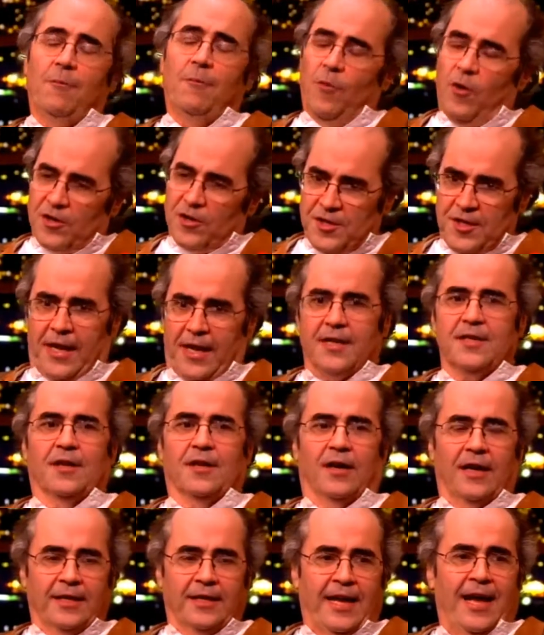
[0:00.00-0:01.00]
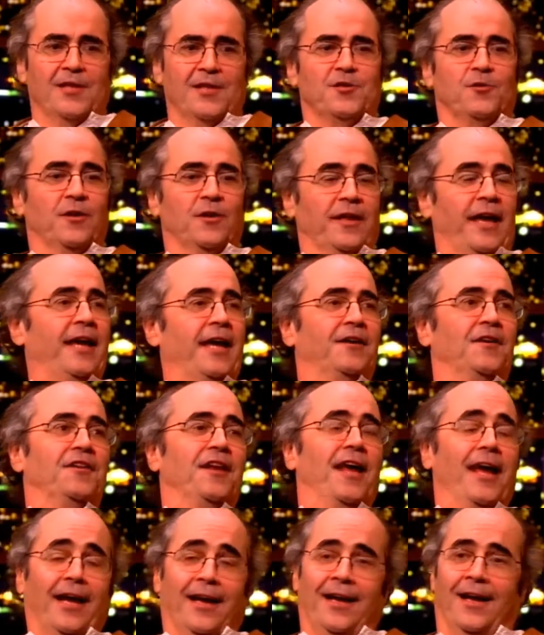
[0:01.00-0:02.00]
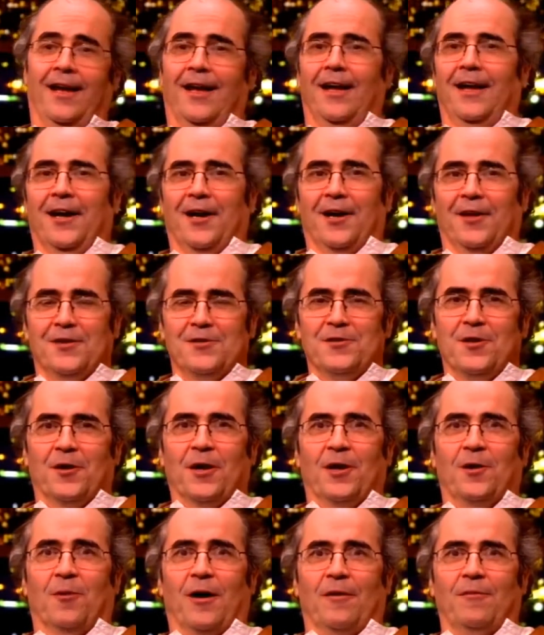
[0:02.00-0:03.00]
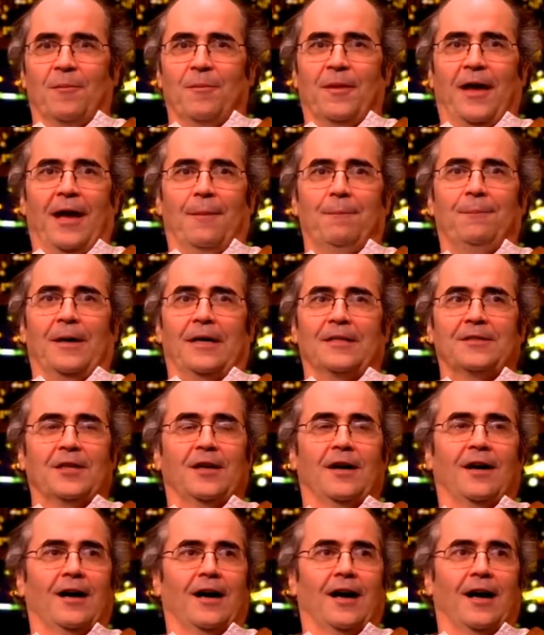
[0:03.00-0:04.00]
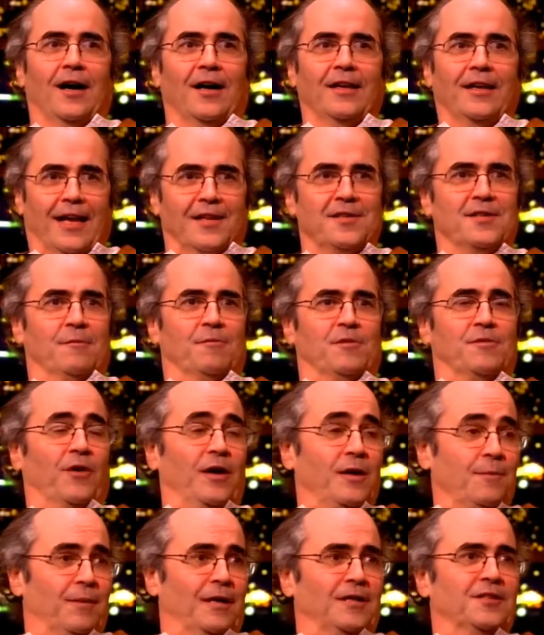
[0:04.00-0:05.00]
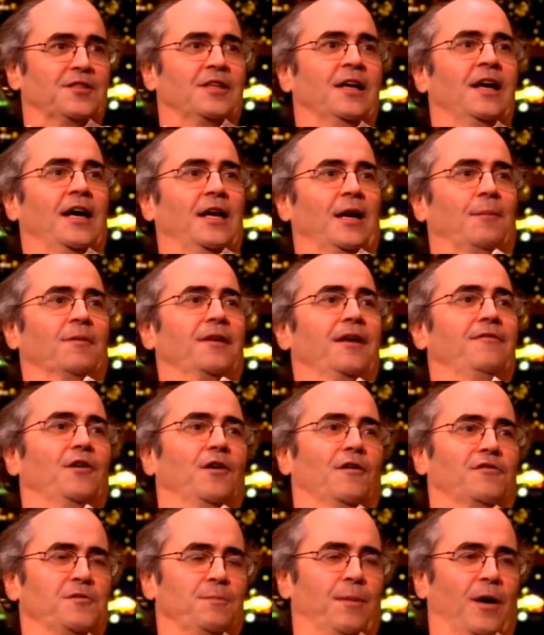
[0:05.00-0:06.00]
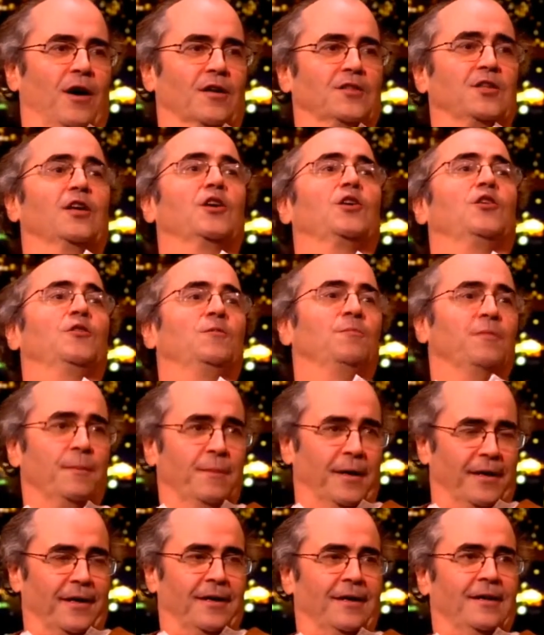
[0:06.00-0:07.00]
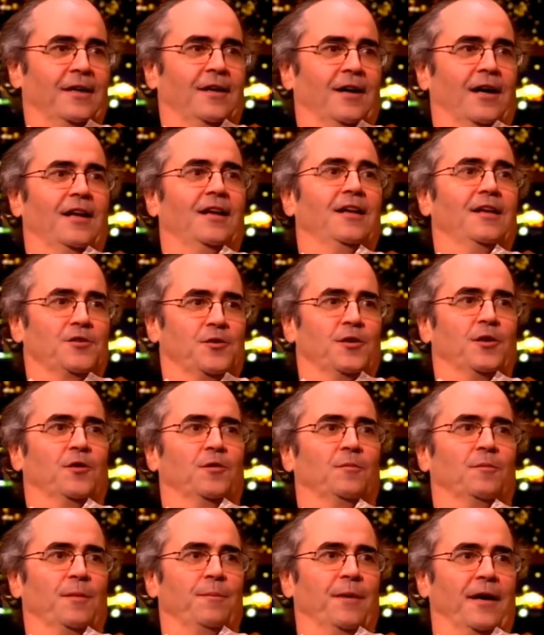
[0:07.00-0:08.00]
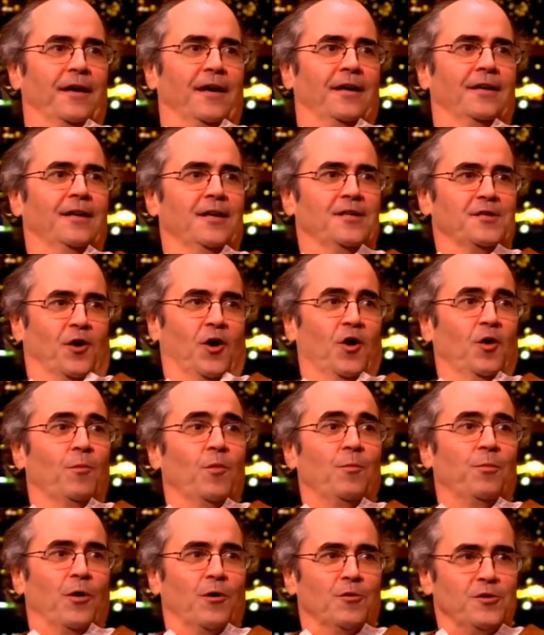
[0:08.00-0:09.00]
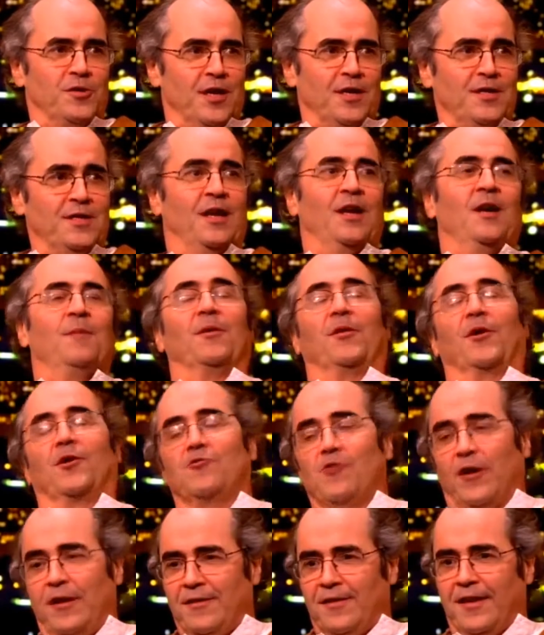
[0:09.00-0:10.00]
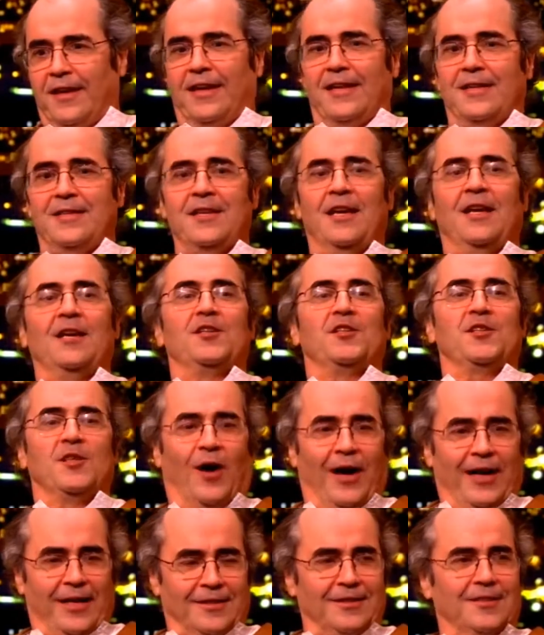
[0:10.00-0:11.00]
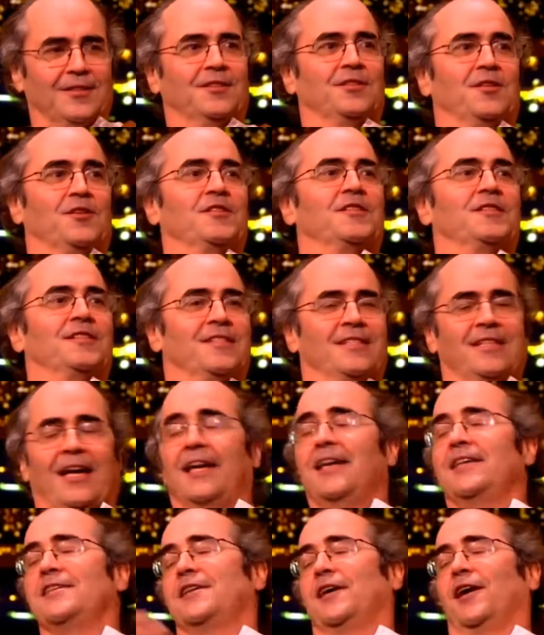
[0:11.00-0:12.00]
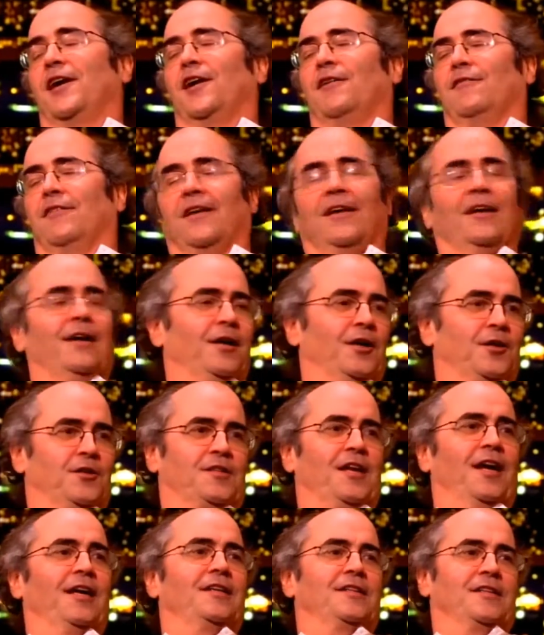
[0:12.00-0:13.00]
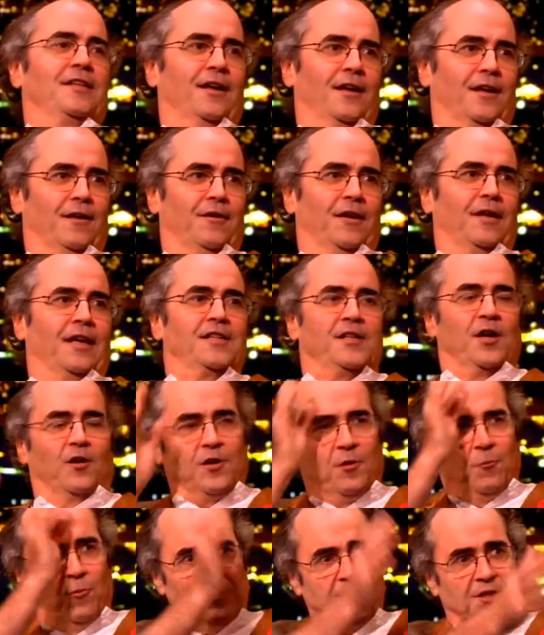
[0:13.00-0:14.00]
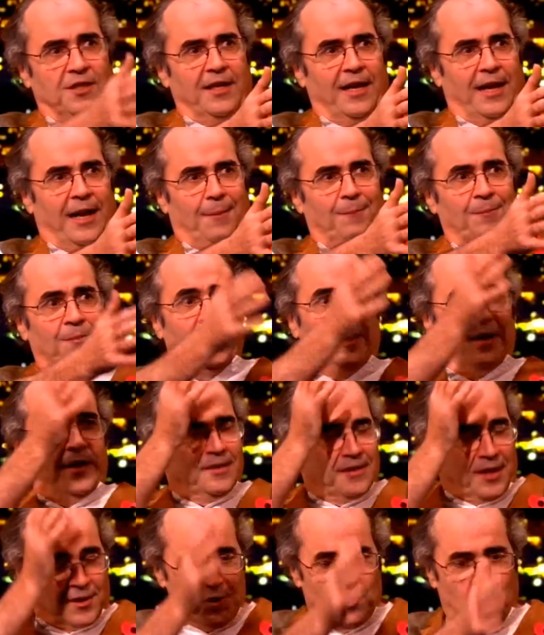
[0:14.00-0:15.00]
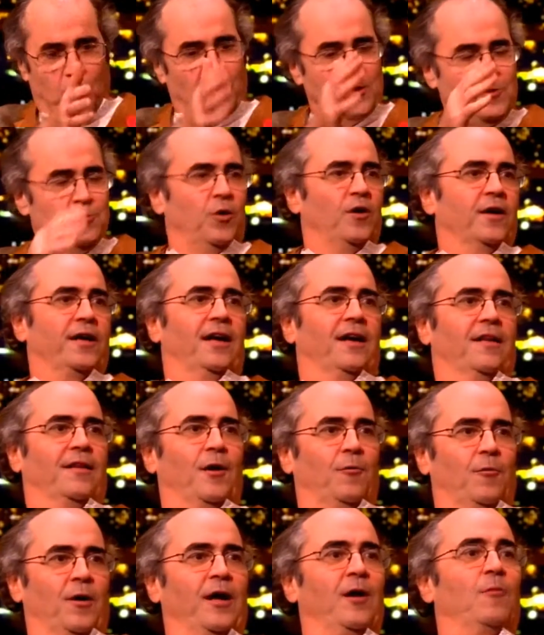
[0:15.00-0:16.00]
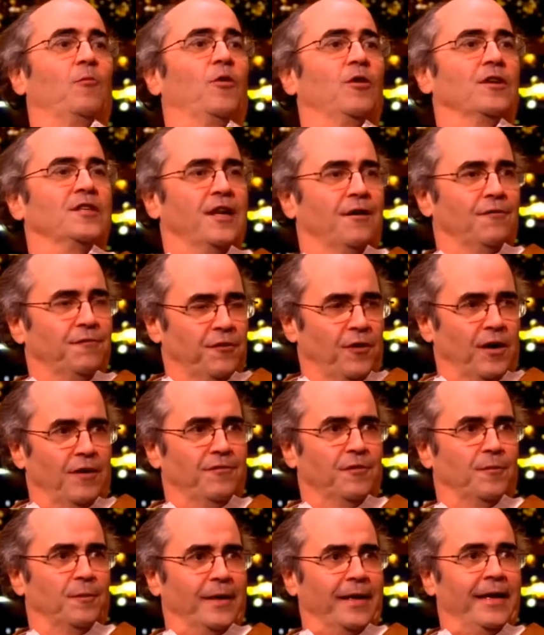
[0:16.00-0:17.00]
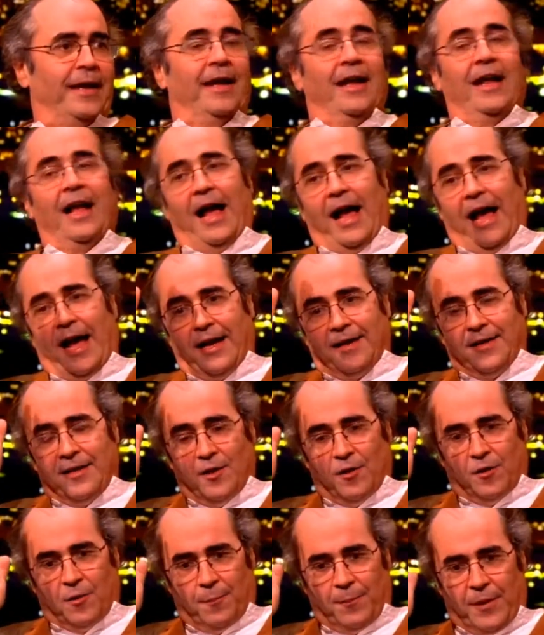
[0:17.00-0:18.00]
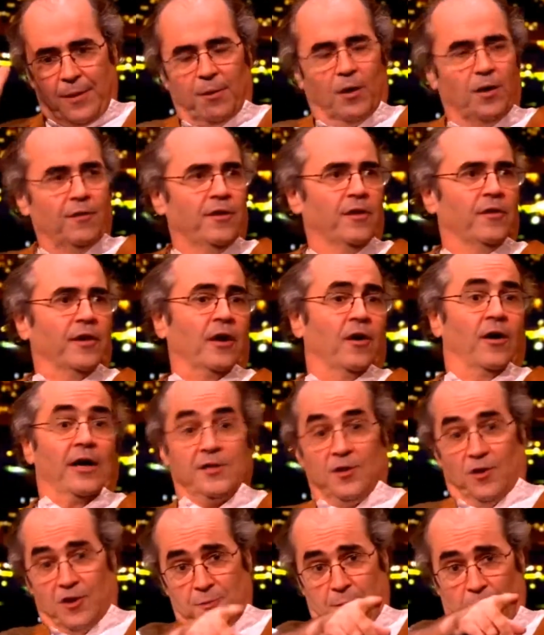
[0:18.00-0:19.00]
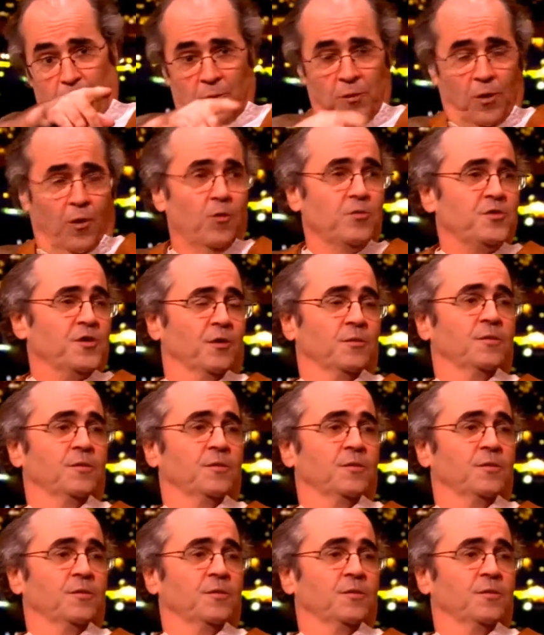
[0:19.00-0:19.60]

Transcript: It was, yes. I had cancer of the head and neck. There's no getting away from that. But, yes, it was for 8 months, and I'm giving off sparks. I couldn't be better. I literally couldn't be better. It's a horrible process, but the great thing is science just takes care of it. Takes care of it. They tell you what's going to happen. Doesn't always work out that way. It worked out fine for me. And, the people over there at Guy's Hospital also